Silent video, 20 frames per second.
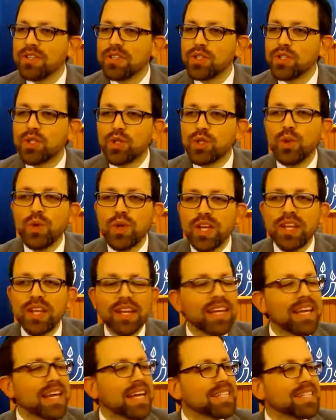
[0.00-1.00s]

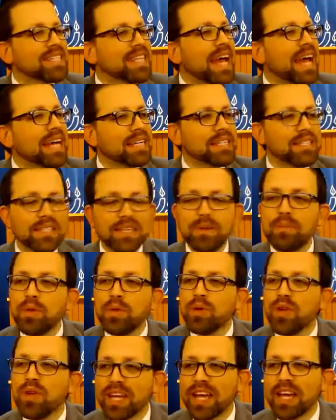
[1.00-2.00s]
student gets
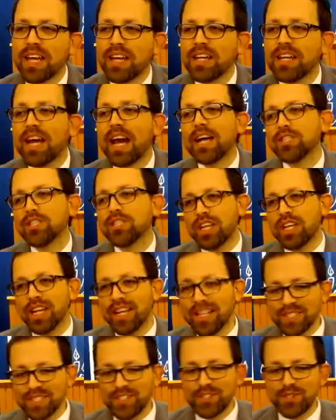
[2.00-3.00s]
excommunicated.
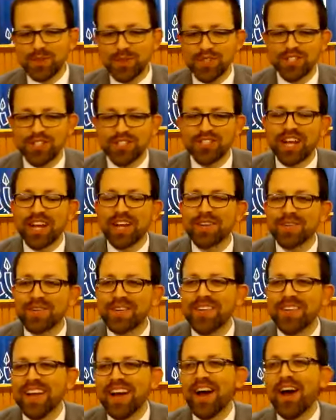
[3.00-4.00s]
Ashkenazi Jews in
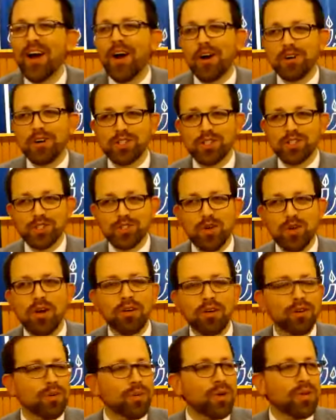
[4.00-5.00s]
general are
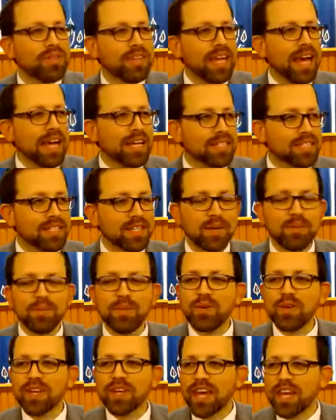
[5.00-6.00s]
stronger with the
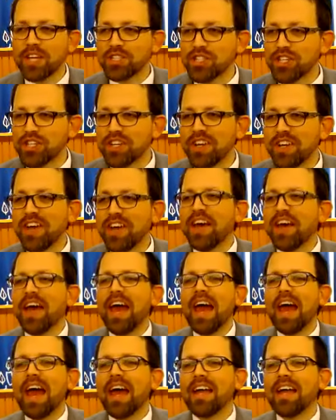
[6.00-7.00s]
excommunication.
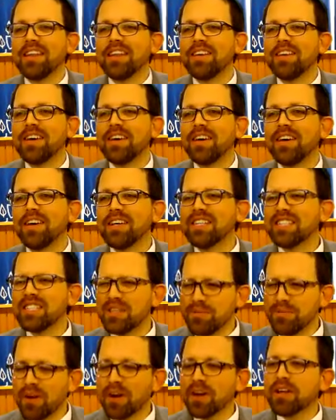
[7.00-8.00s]
And in
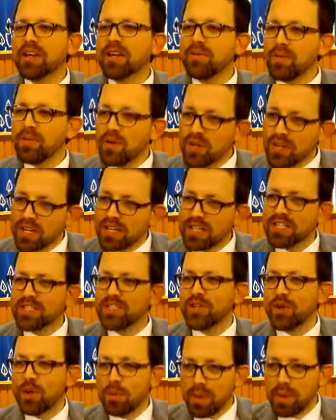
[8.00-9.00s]
Sephardic communities,
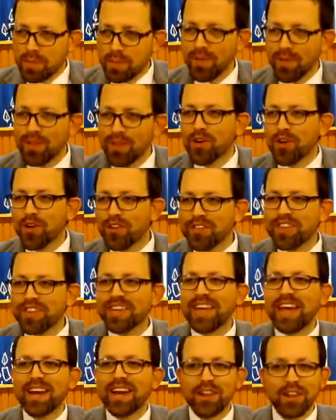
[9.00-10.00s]
people learn to
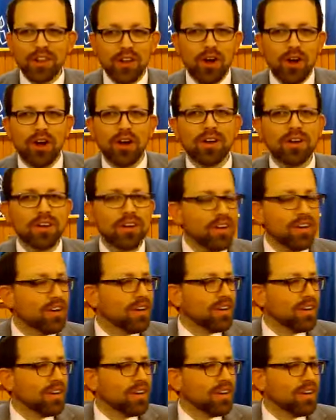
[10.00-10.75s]
get along